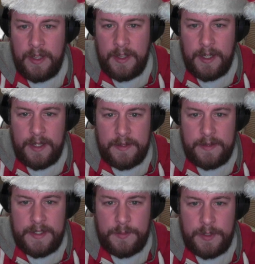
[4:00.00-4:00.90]

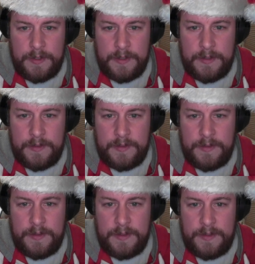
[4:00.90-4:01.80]
This will
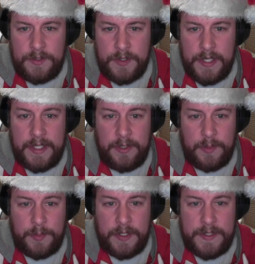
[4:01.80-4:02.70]
try to kill the
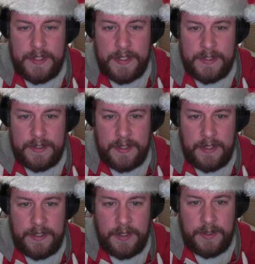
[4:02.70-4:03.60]
process,
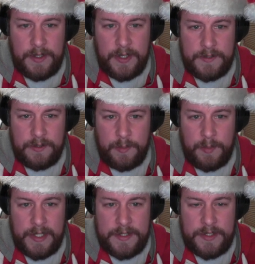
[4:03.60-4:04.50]
and note that you have to
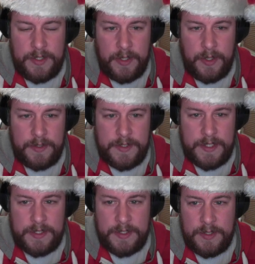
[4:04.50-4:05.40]
replace
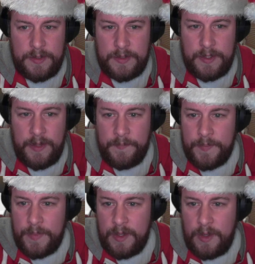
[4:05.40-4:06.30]
2062
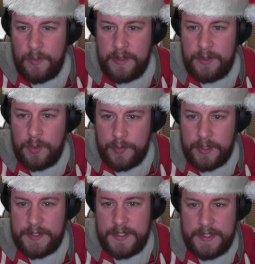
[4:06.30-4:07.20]
with your
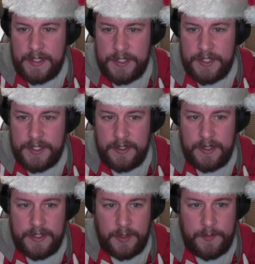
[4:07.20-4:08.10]
process ID shown in
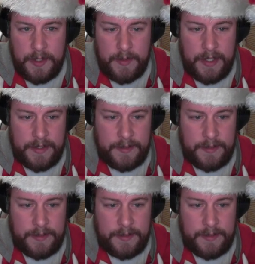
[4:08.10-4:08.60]
the top command.